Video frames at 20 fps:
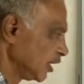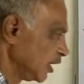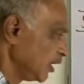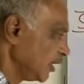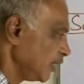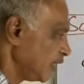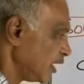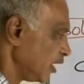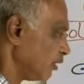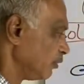
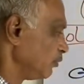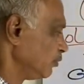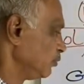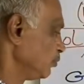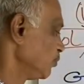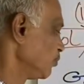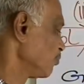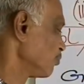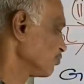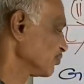
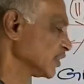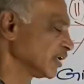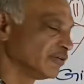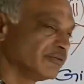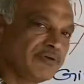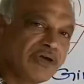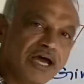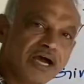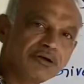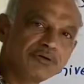Now
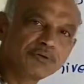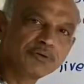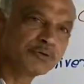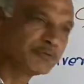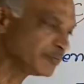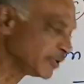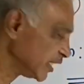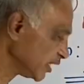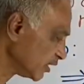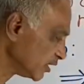we have to
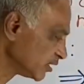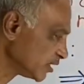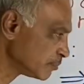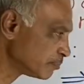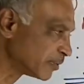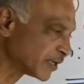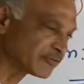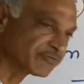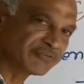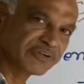make it a
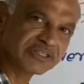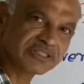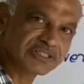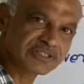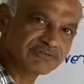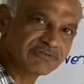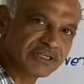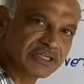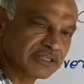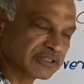perfect
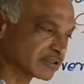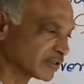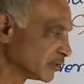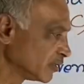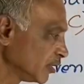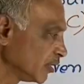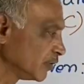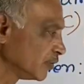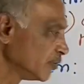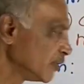square.
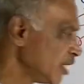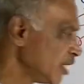We